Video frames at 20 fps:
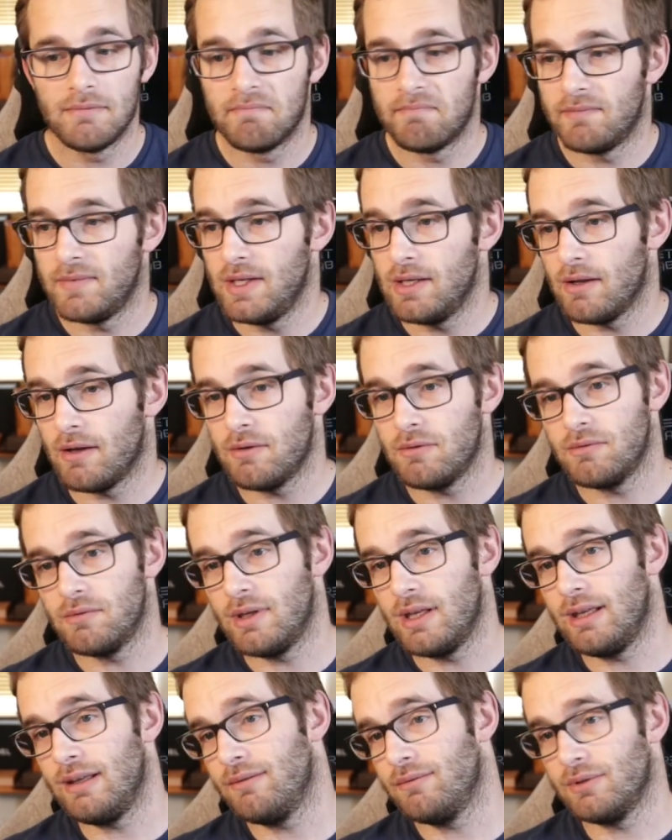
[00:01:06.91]
you know,
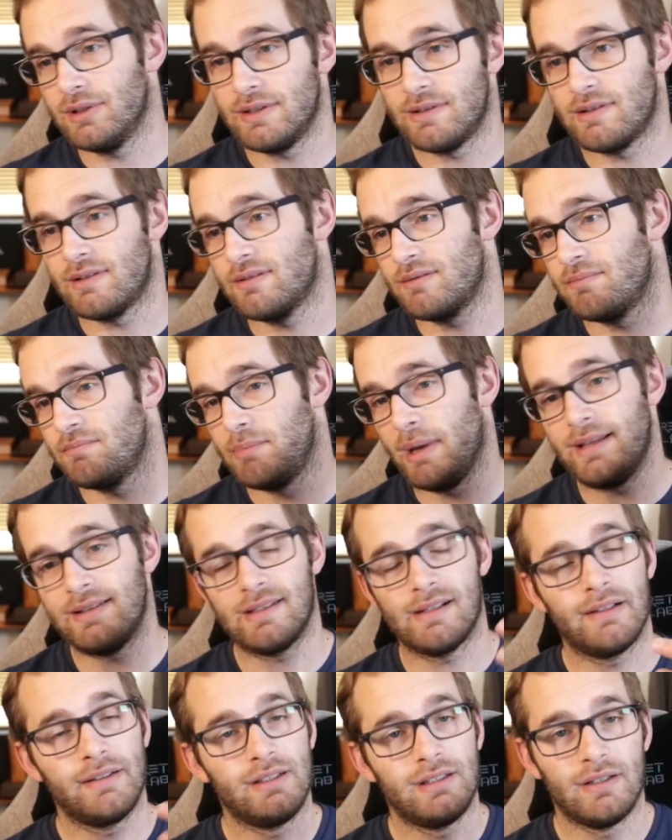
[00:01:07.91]
it was
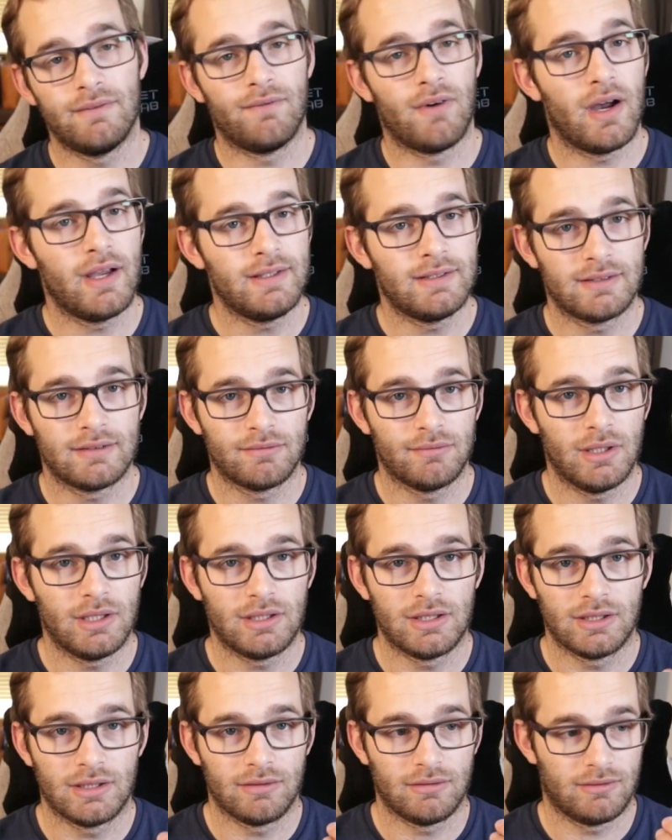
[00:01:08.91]
basically a device
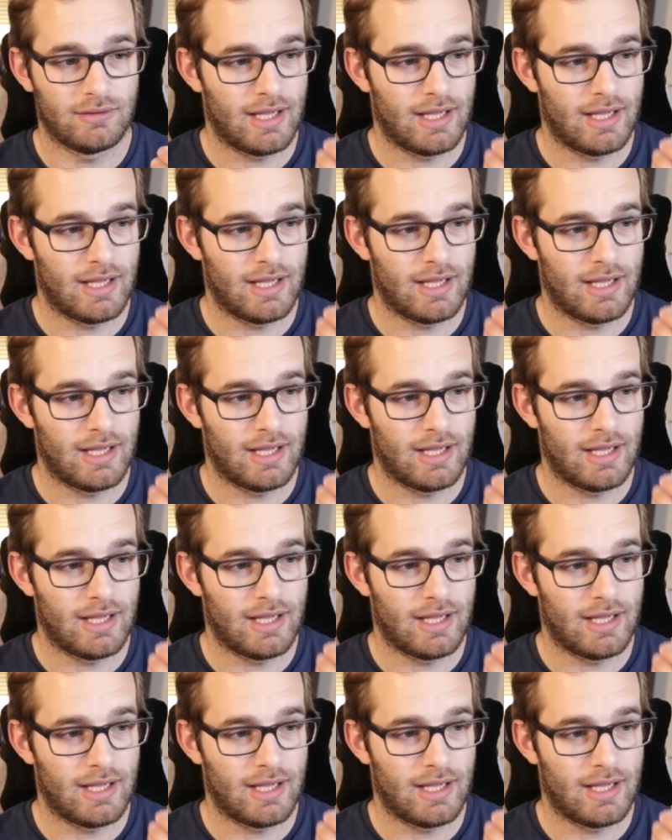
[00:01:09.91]
which